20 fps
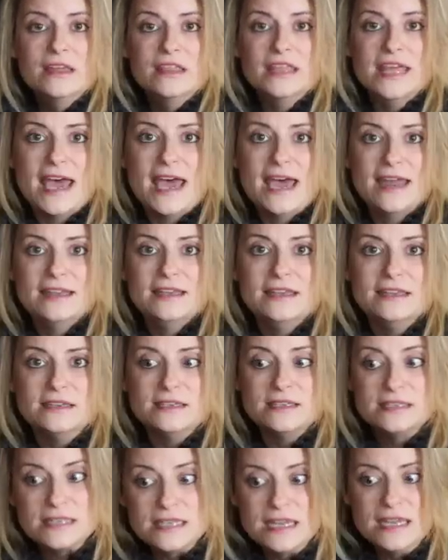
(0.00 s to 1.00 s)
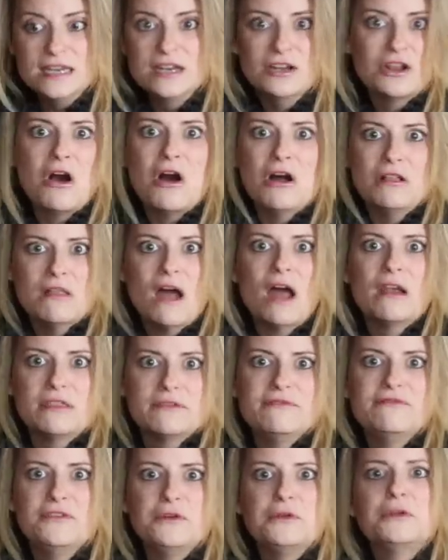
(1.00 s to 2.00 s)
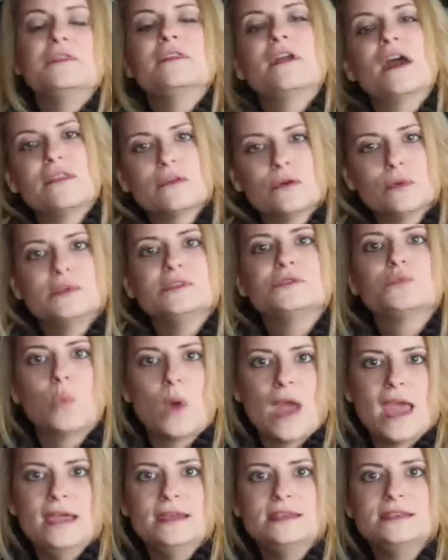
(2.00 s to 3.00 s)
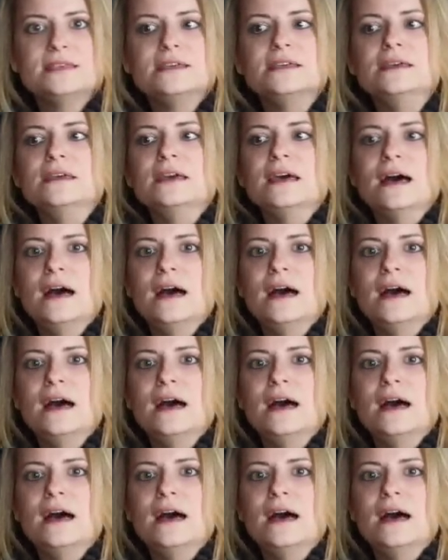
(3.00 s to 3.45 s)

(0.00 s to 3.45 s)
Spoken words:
that is eating a lot of the food and the other ones wait.